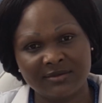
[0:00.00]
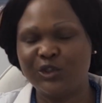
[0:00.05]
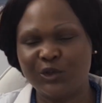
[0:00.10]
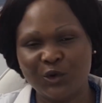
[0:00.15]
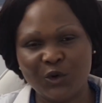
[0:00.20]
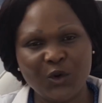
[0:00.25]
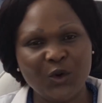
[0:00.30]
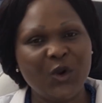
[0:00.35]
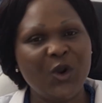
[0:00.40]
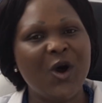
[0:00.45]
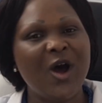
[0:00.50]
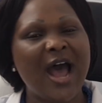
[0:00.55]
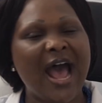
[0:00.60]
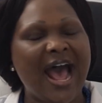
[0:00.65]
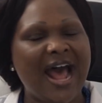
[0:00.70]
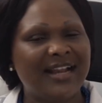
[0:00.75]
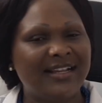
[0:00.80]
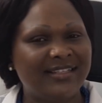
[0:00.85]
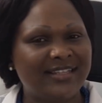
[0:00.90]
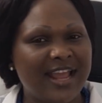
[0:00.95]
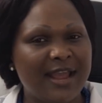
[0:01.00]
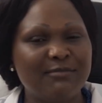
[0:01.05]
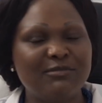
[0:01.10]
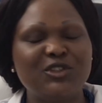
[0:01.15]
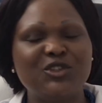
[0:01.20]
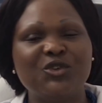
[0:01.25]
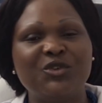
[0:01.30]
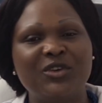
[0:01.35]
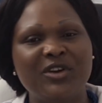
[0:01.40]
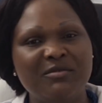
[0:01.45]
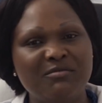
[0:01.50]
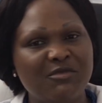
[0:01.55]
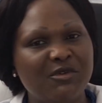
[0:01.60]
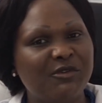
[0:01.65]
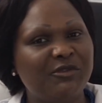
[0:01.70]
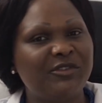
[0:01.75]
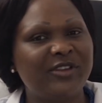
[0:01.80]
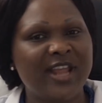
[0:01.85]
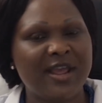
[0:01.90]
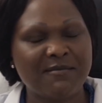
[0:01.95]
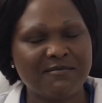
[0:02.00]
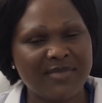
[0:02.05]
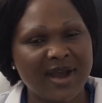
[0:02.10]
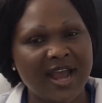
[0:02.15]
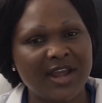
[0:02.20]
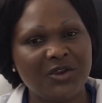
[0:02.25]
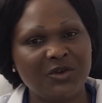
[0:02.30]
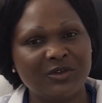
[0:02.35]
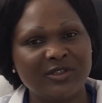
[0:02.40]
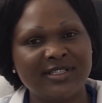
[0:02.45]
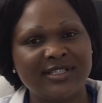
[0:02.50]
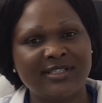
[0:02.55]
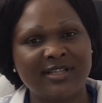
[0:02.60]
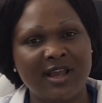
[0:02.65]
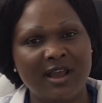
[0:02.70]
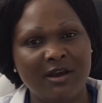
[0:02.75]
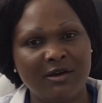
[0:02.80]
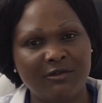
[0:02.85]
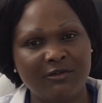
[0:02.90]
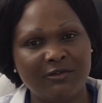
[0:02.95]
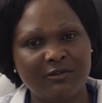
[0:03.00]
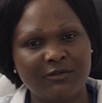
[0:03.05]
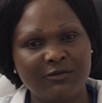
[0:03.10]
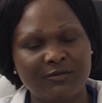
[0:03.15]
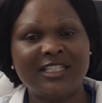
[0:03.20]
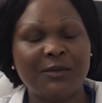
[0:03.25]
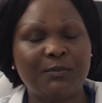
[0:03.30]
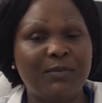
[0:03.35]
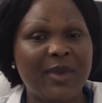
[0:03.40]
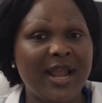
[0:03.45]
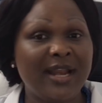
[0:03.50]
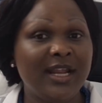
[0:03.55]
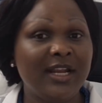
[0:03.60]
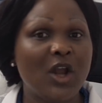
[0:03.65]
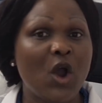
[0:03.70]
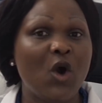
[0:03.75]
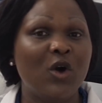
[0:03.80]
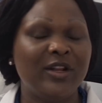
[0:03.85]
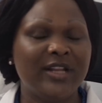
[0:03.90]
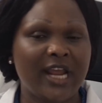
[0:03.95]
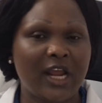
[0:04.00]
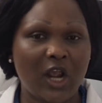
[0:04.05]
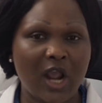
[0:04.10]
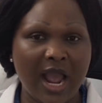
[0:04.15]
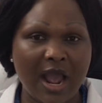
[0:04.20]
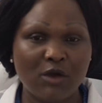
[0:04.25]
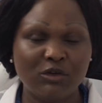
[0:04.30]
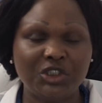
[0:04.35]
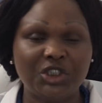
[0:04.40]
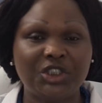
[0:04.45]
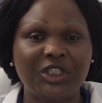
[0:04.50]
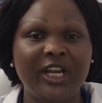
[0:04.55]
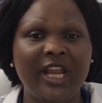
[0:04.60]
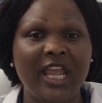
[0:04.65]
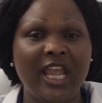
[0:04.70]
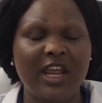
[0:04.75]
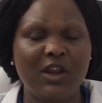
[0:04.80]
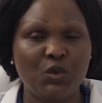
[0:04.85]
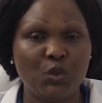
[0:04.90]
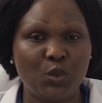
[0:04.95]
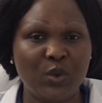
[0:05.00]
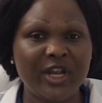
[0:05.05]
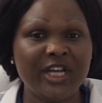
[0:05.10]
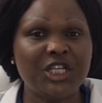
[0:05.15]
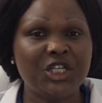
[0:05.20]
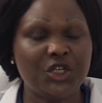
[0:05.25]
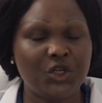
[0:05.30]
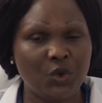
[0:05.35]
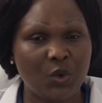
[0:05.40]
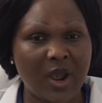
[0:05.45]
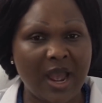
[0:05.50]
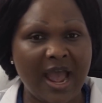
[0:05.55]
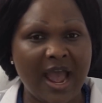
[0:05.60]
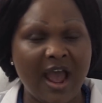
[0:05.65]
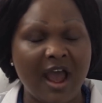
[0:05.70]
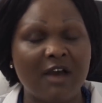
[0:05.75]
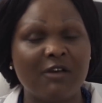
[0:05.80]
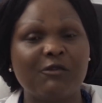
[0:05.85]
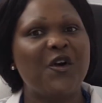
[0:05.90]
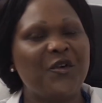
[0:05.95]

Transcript: Do not attempt to remove them by yourself, depending on the country in which you are.